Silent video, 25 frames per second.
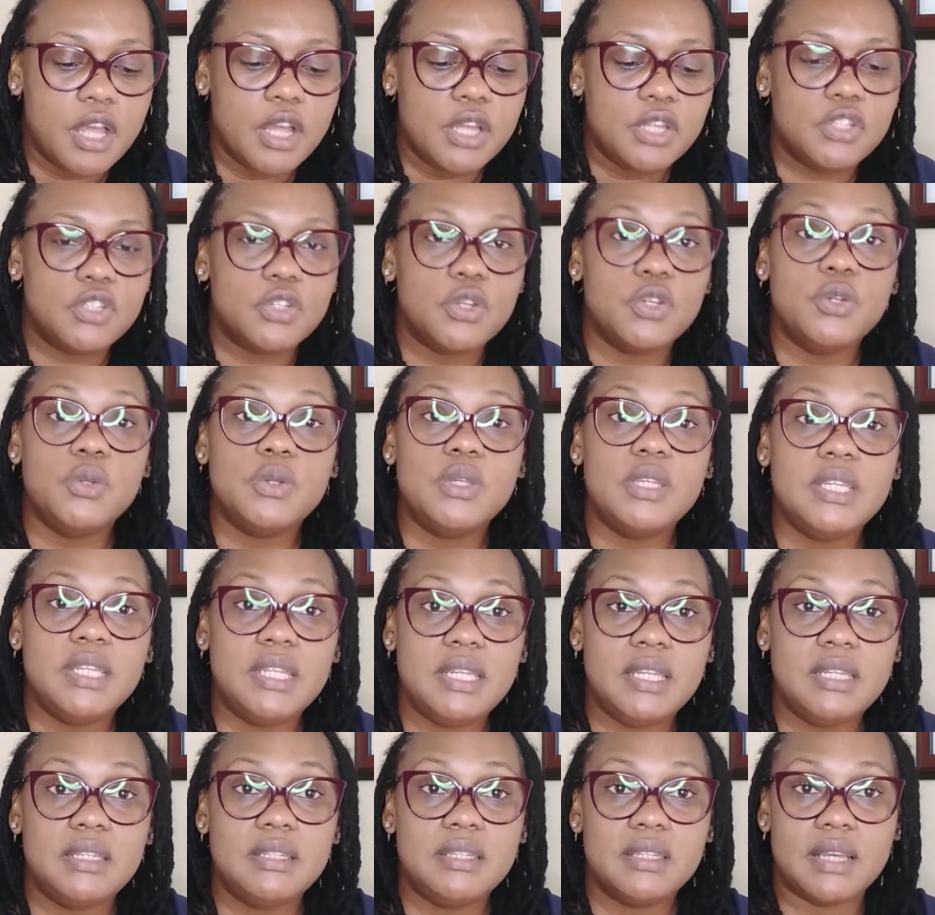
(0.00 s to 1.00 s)
So you
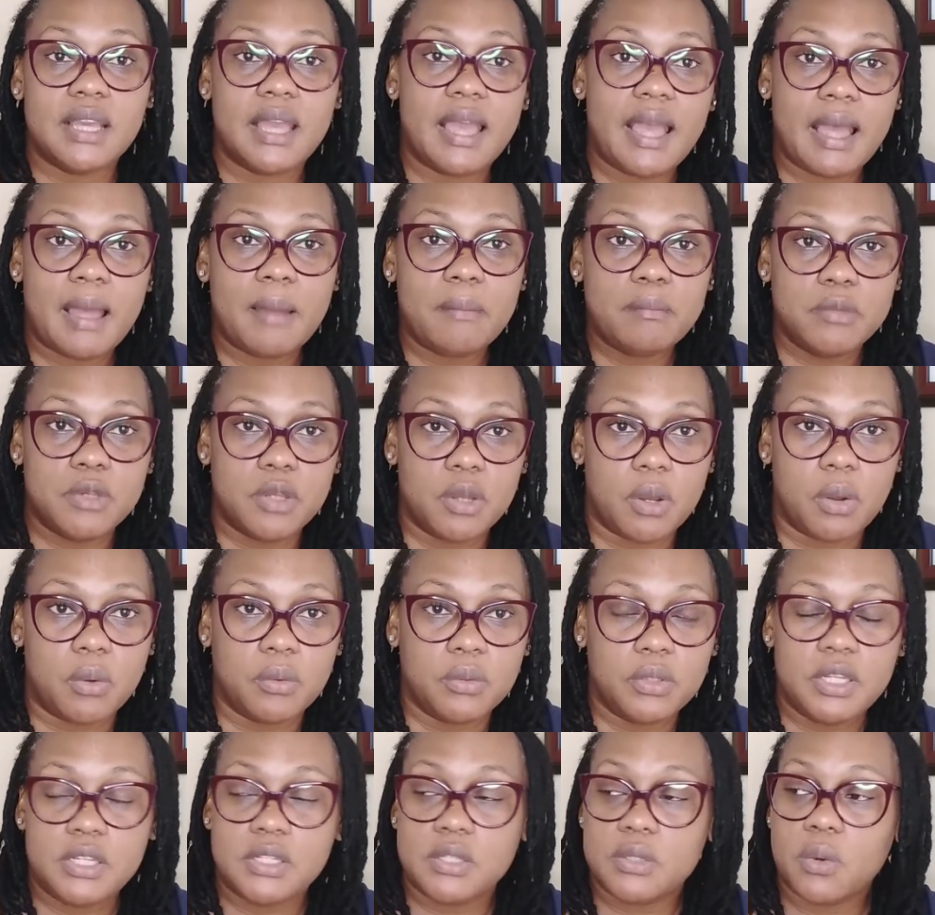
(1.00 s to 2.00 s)
need to calm down.
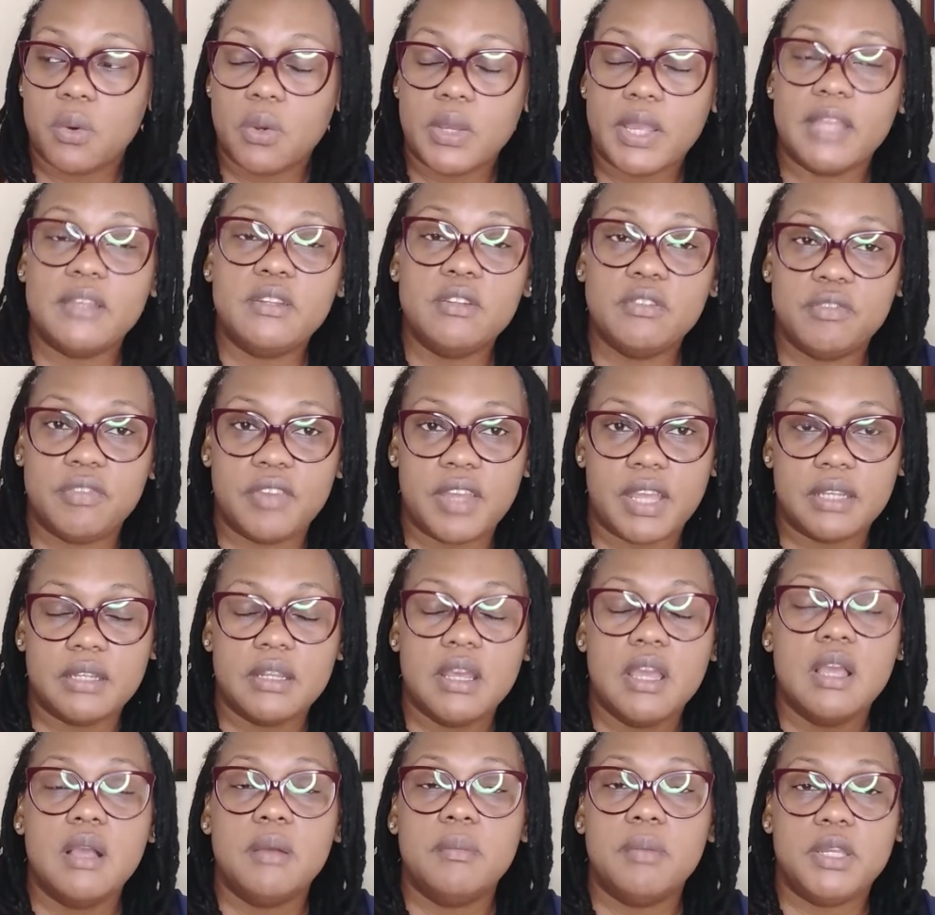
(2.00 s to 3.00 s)
It's okay to vent,
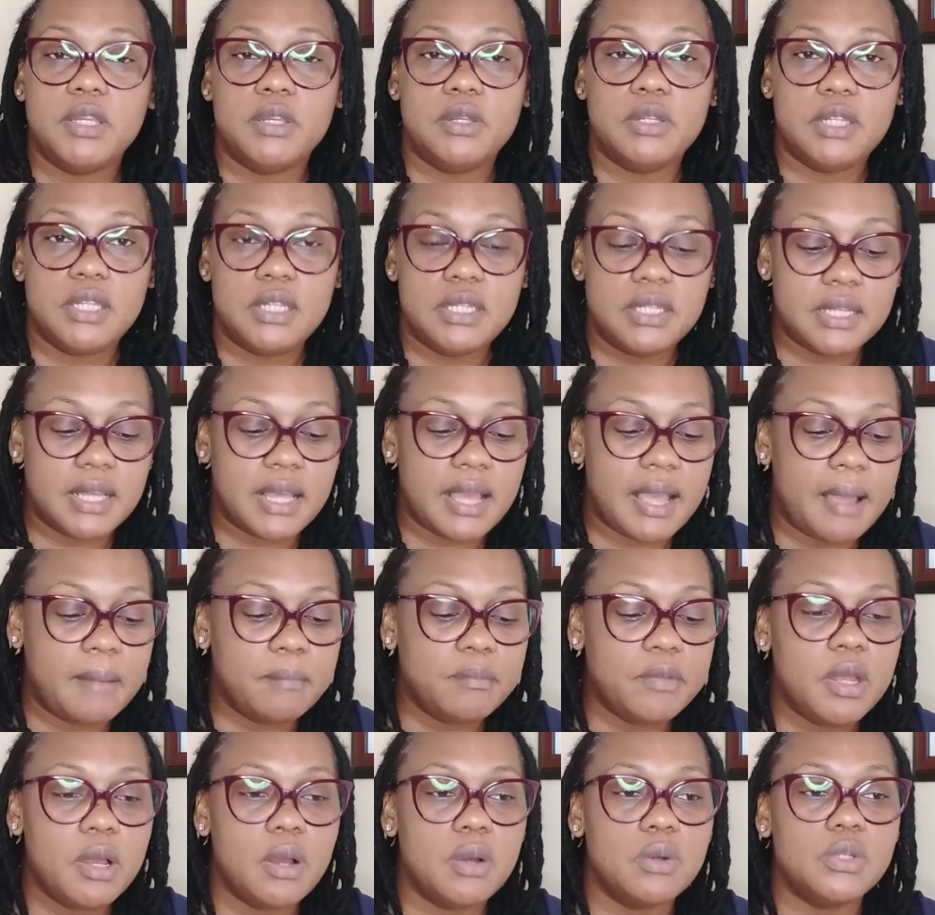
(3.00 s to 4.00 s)
but you need to calm
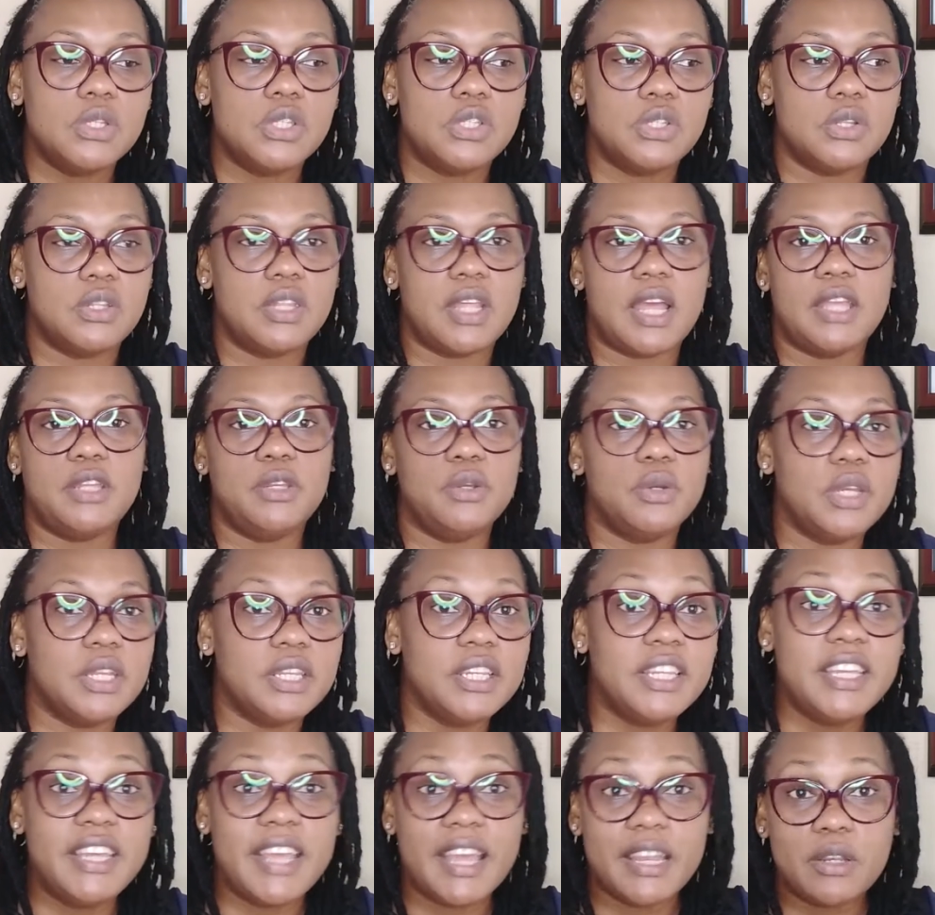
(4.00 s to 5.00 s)
down so that you
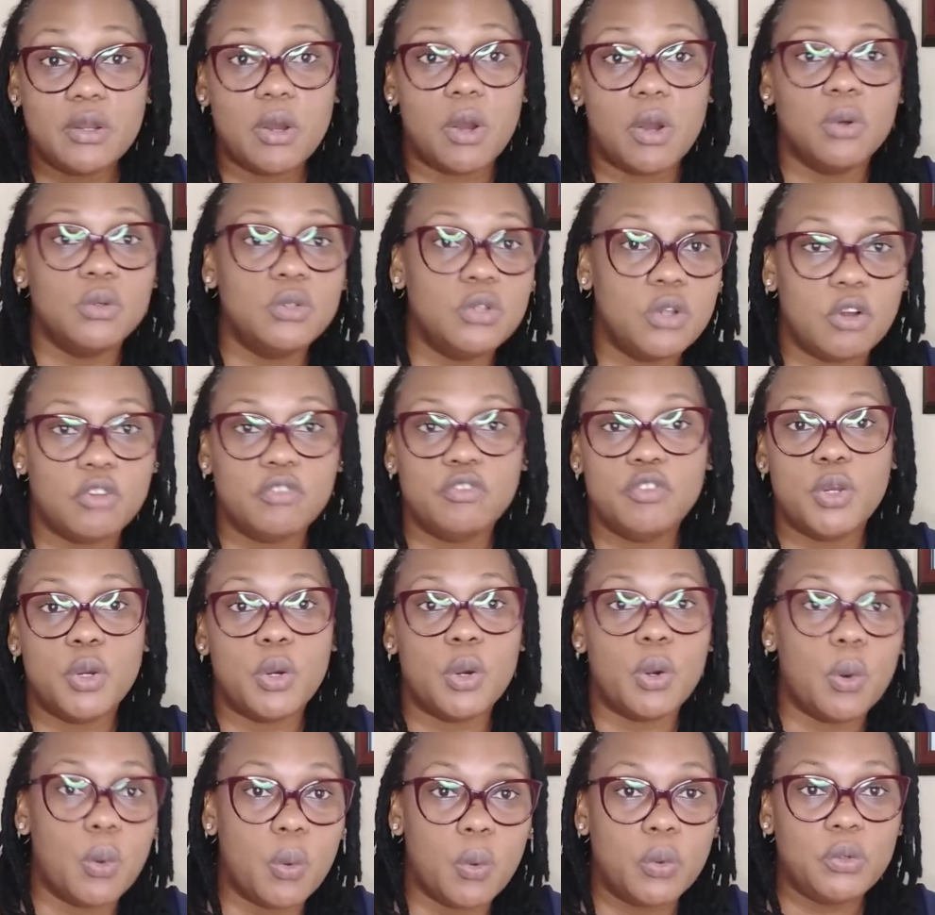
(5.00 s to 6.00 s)
can get out of your
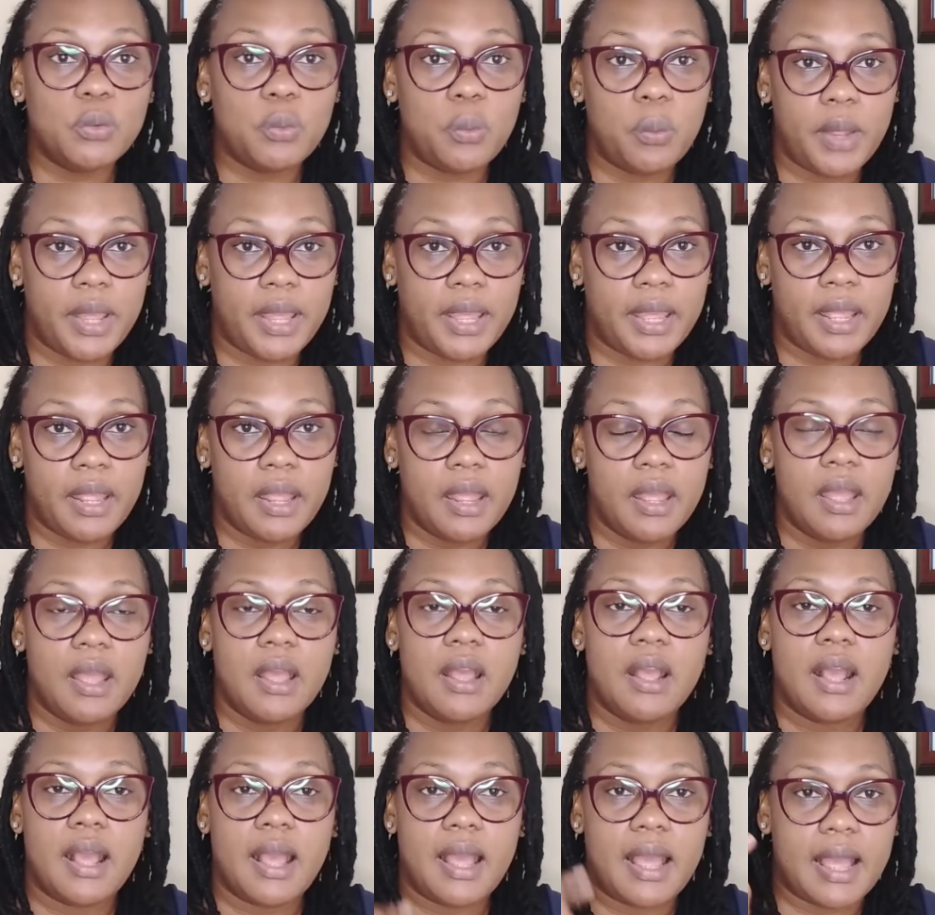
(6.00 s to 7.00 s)
own way
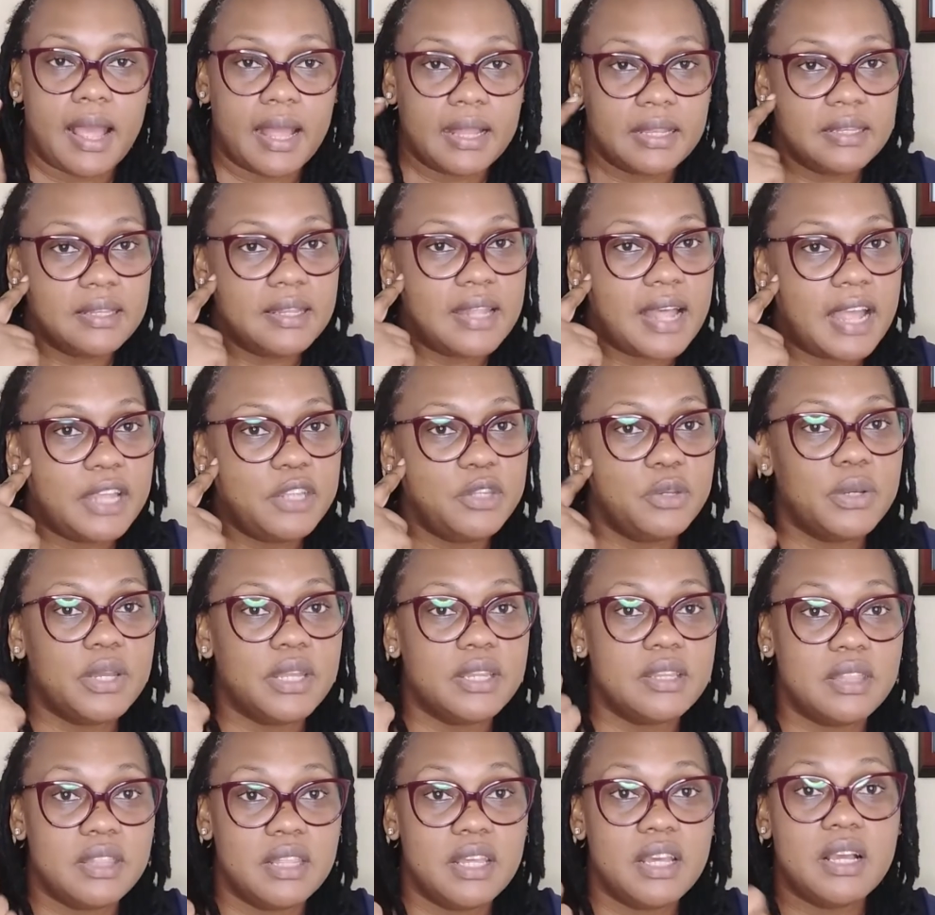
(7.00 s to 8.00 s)
and that you
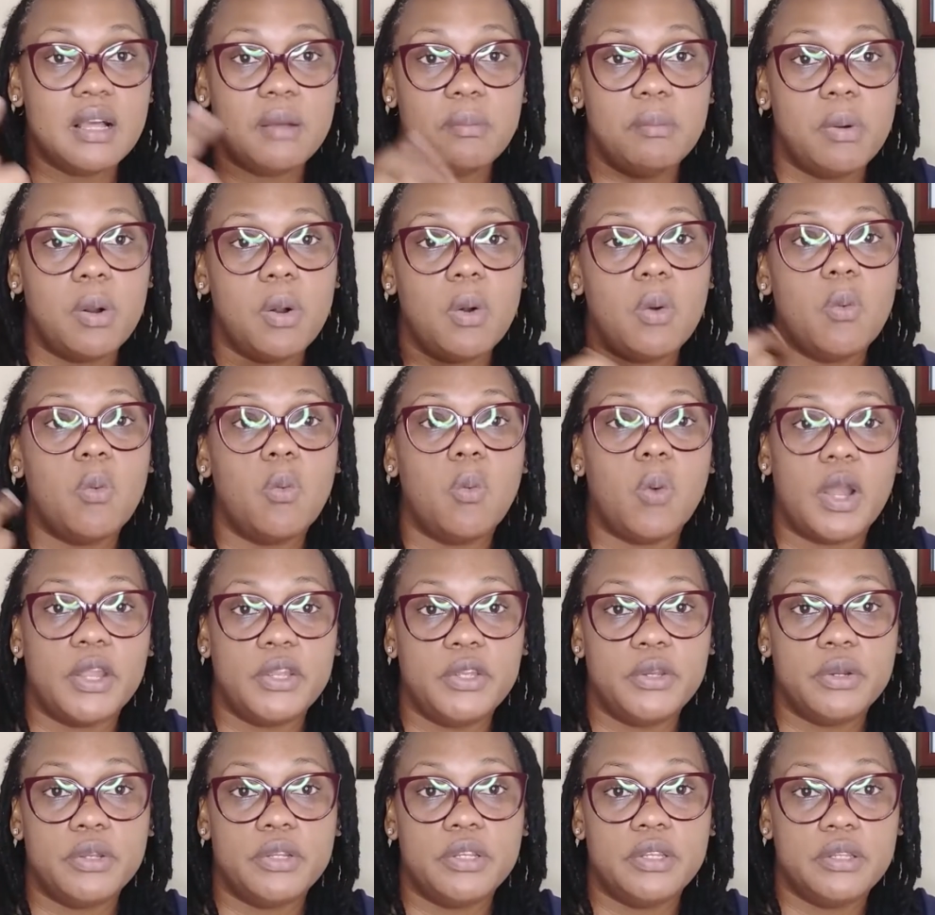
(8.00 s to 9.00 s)
can think about what
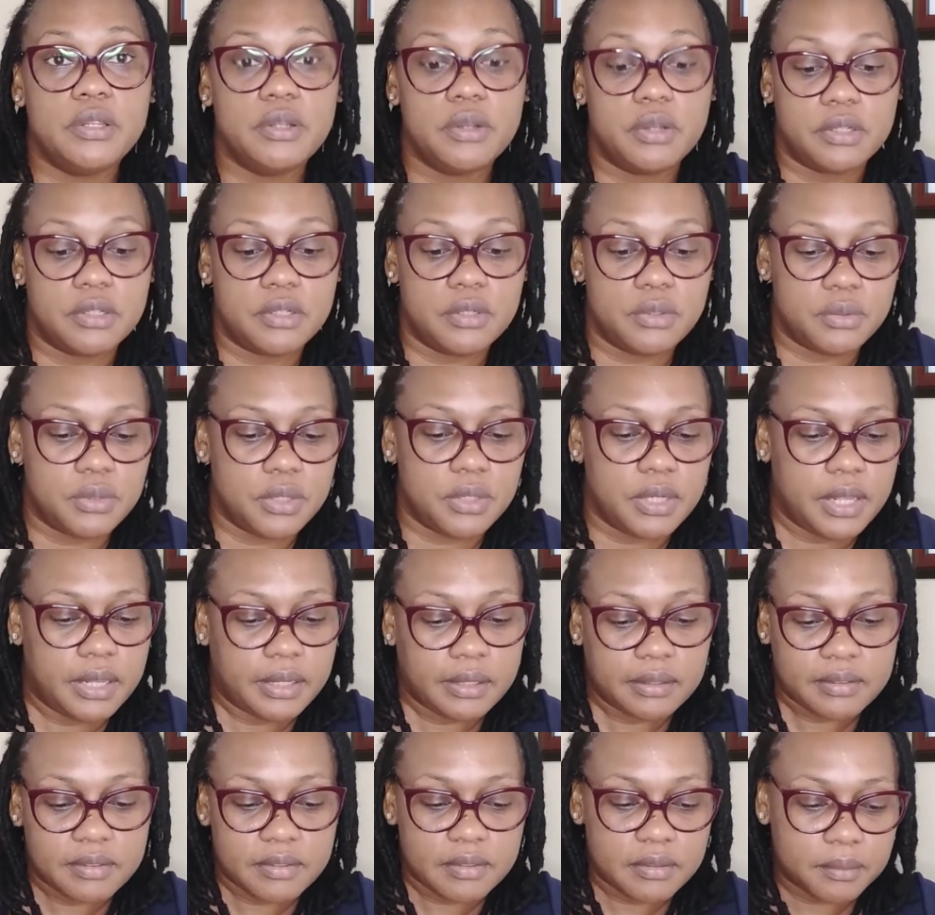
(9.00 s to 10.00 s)
you're going to do
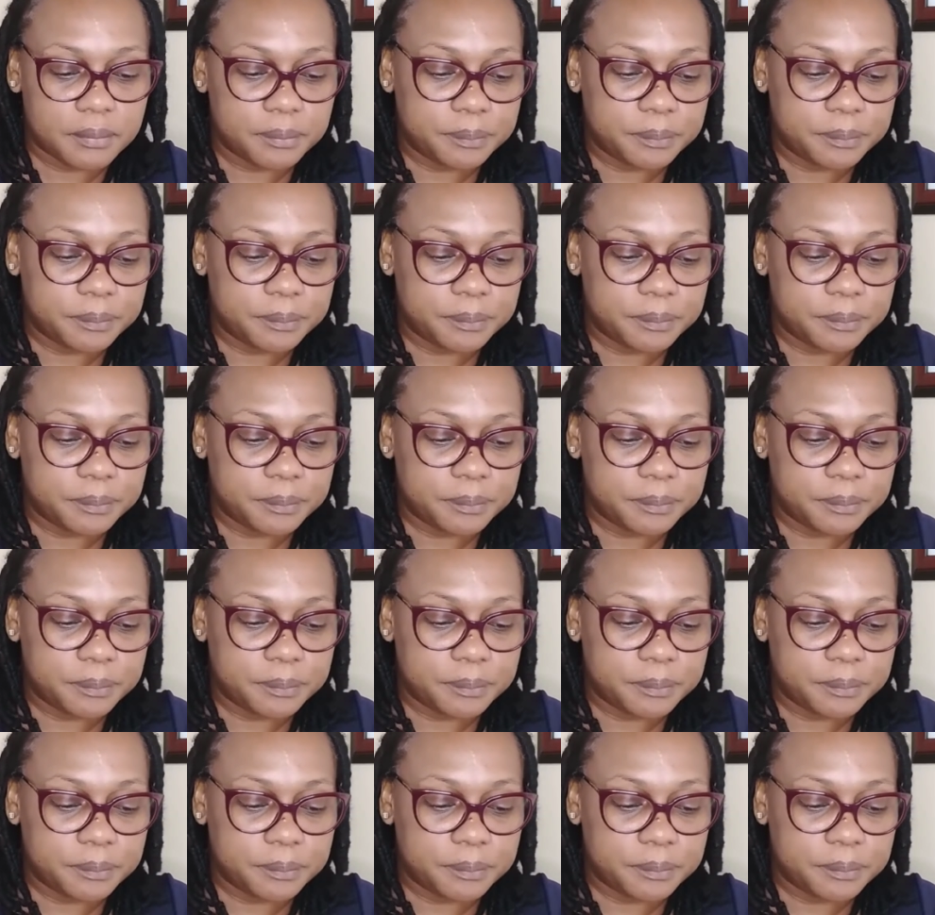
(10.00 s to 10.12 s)
next.